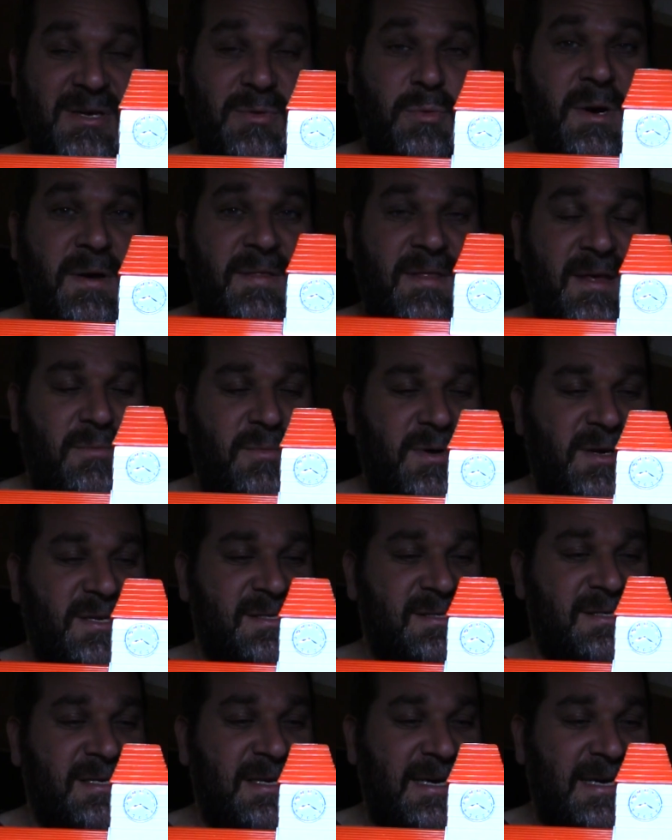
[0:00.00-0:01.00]
the one that
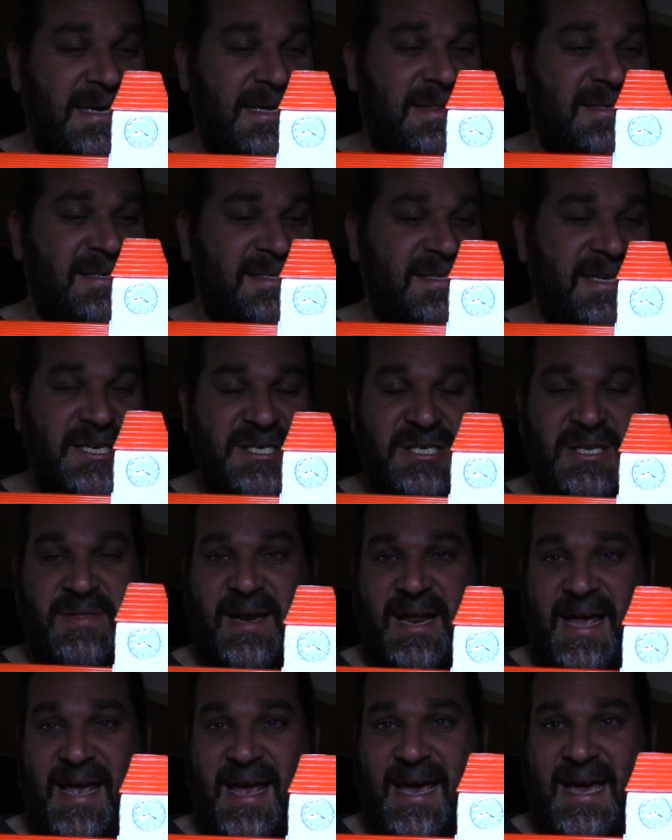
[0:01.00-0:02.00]
was in the station
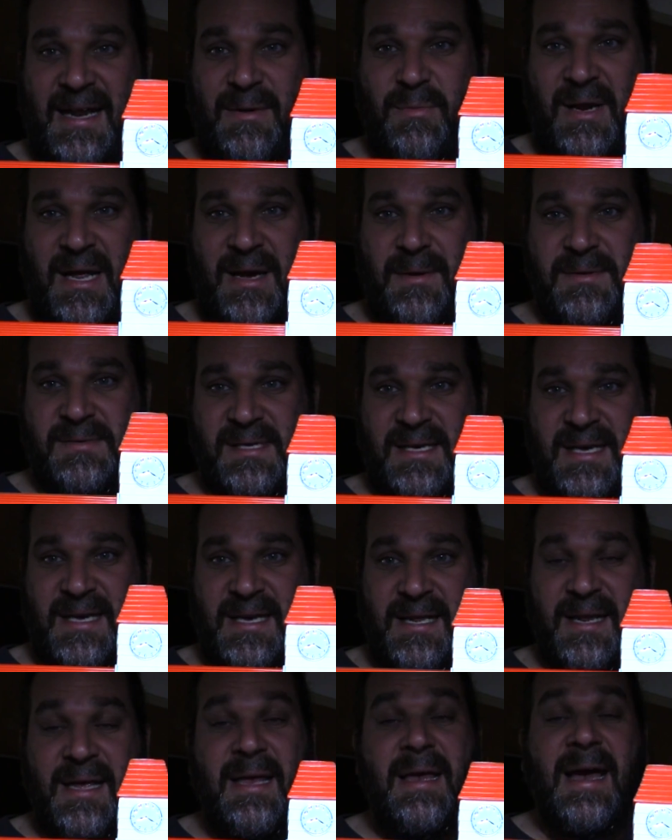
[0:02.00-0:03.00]
that I had when I was a
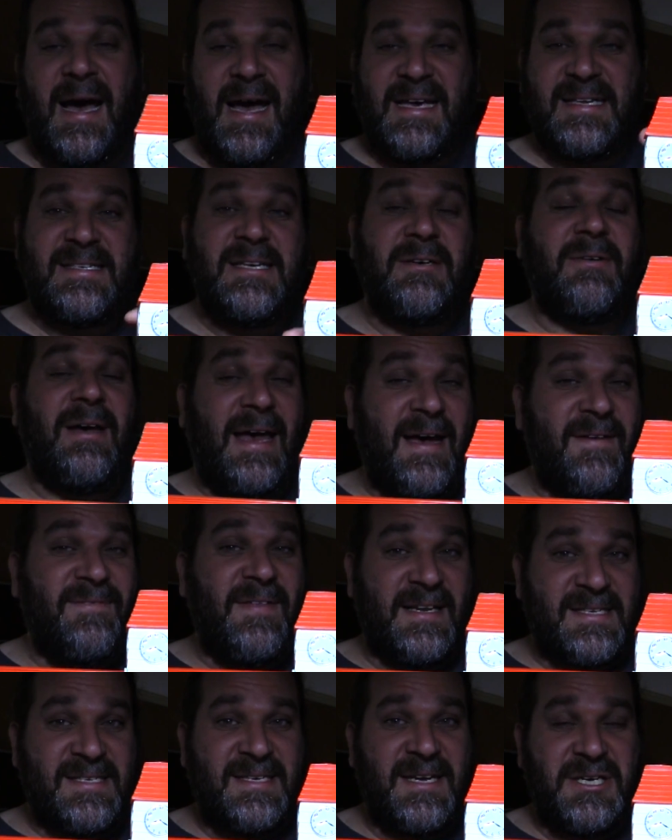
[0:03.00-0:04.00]
kid. I still have
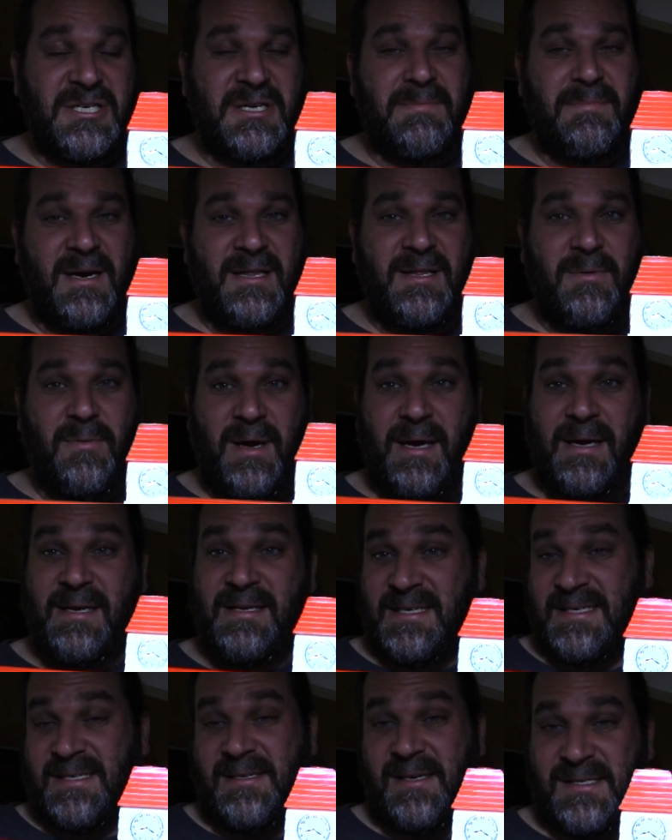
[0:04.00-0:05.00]
that station, by the way,
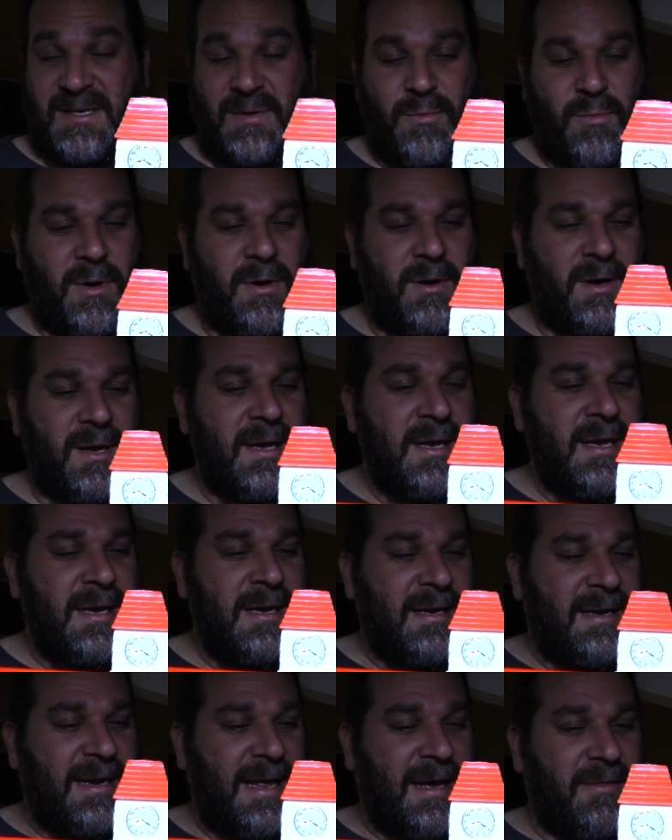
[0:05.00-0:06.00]
it just doesn't work.
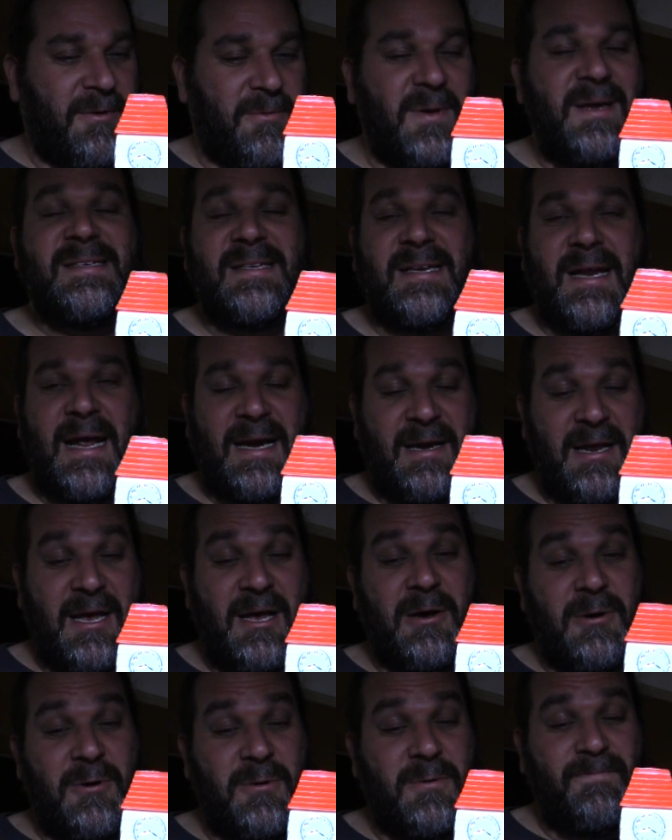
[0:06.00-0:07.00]
Now, the reason I
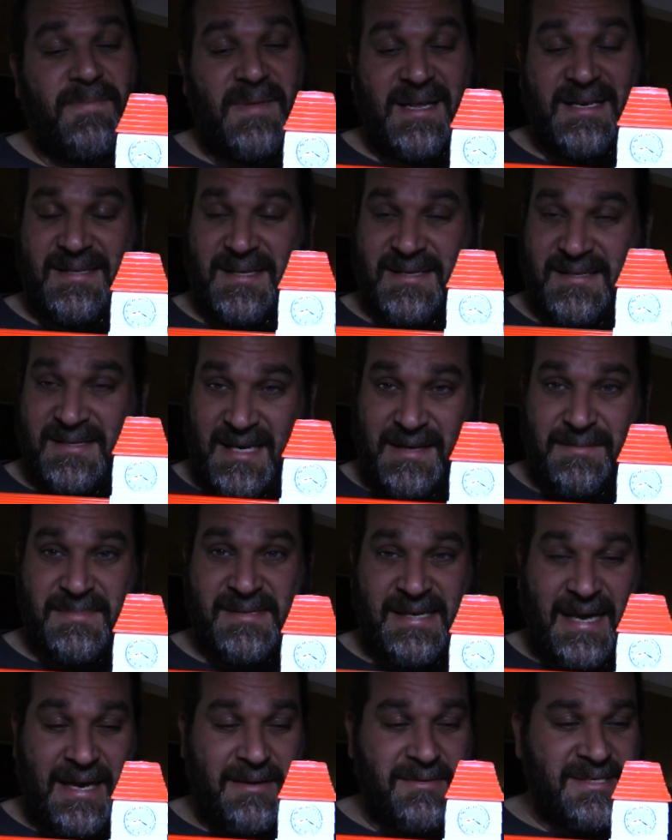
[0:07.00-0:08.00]
know it's the same
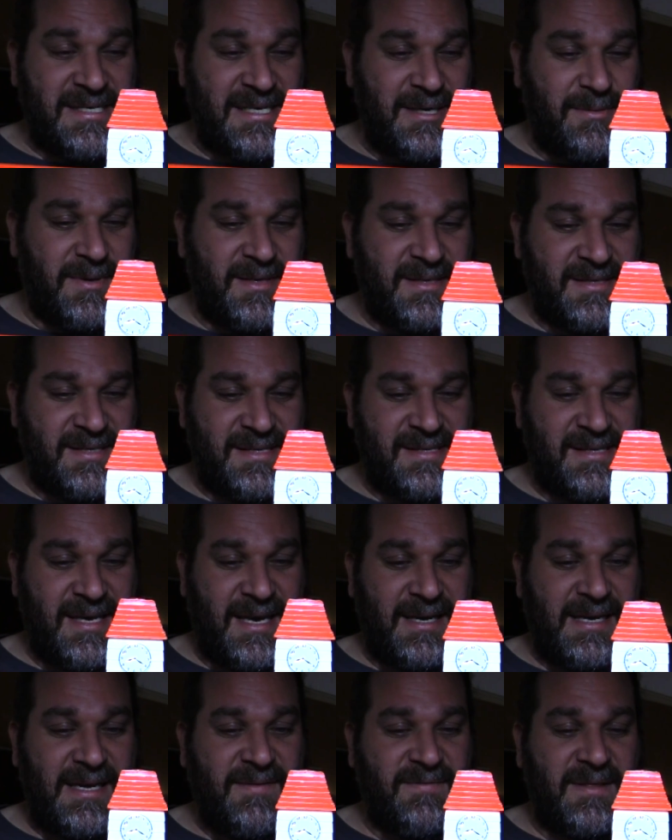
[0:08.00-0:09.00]
sound sequence is
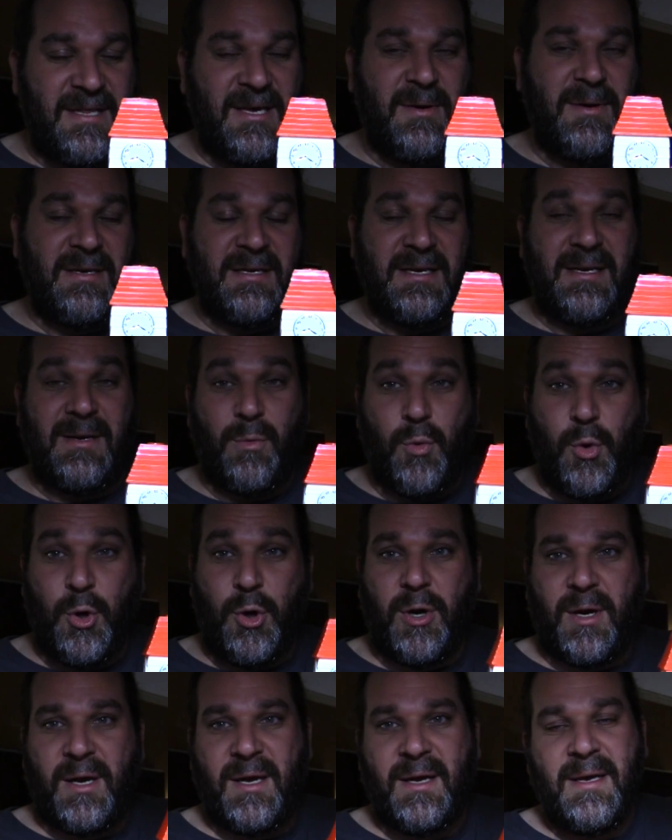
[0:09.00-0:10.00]
that even though it didn't
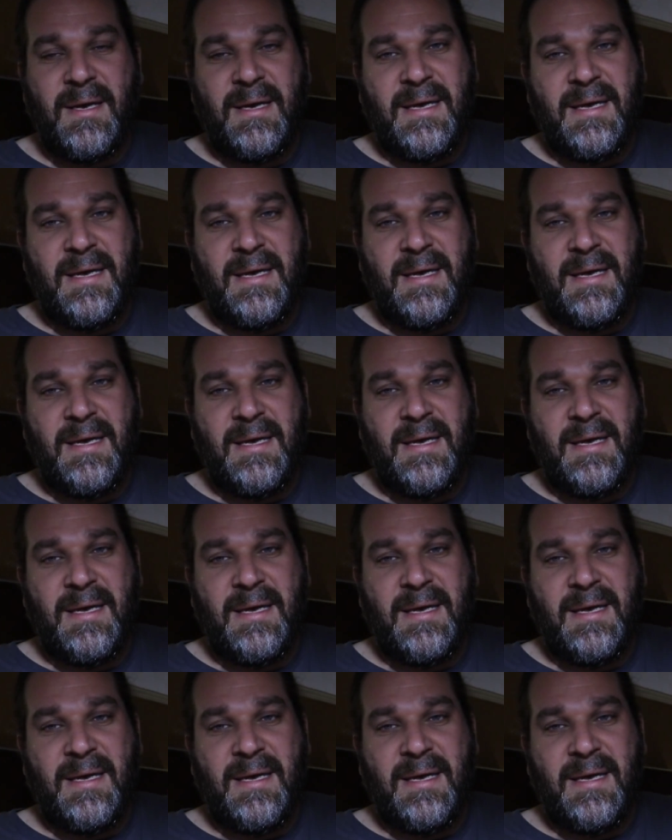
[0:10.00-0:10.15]
work,